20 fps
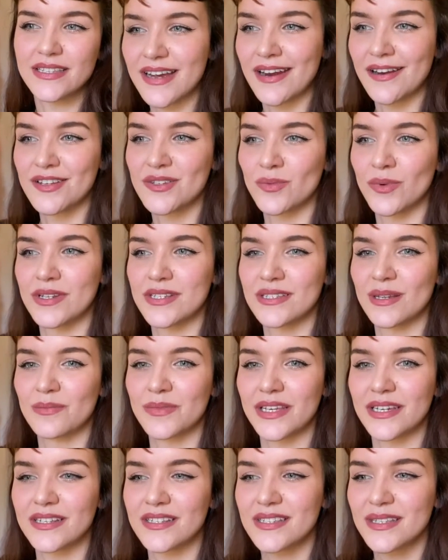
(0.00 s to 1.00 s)
I just want
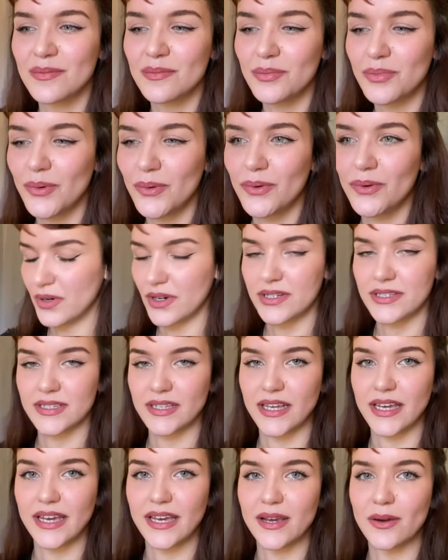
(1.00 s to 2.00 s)
something simple. Books
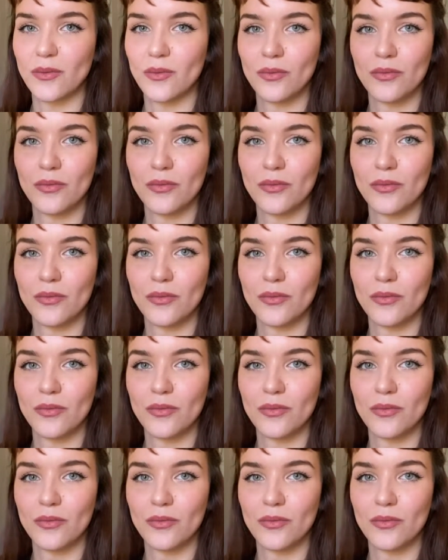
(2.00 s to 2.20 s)
like